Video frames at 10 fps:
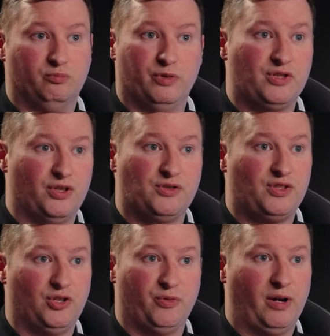returns,
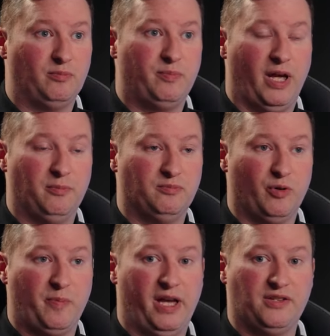turnaround and
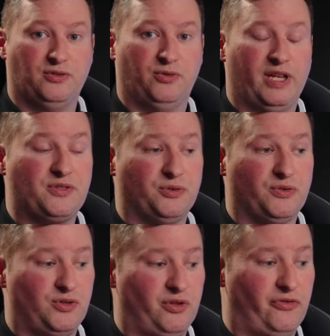repairs and all that sort
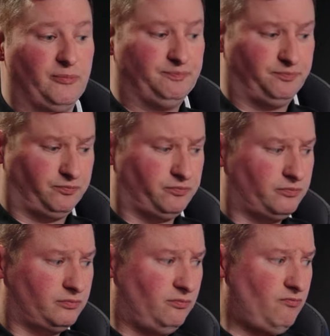of stuff.
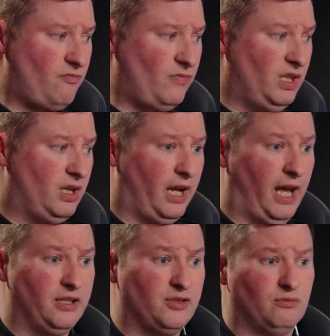
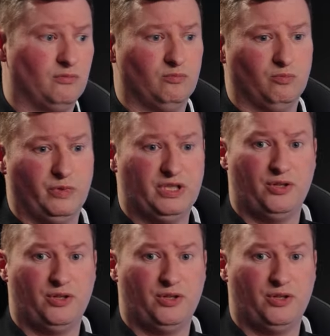And we